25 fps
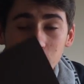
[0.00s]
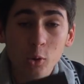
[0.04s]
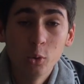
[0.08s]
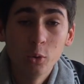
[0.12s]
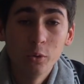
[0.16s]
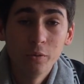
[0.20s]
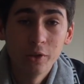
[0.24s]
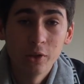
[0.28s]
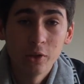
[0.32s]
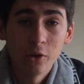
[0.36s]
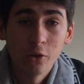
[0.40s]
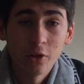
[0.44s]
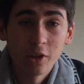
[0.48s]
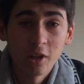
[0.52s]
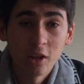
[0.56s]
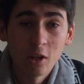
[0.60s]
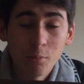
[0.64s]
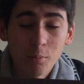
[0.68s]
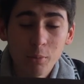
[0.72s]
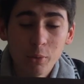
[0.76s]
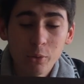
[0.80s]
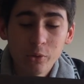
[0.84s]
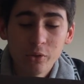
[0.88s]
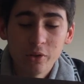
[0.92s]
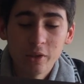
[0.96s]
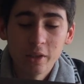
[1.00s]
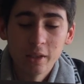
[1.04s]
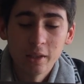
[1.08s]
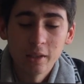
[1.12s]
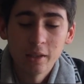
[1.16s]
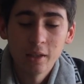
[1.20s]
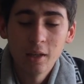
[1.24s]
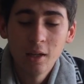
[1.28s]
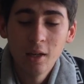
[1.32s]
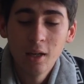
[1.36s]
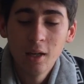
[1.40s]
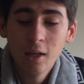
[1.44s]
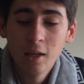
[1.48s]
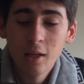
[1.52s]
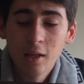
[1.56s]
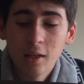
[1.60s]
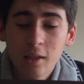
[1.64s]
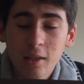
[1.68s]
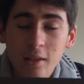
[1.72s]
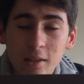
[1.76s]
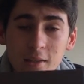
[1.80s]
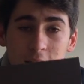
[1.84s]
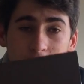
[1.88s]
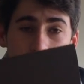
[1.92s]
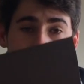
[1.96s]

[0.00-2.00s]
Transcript: Louis Vuitton in a boutique is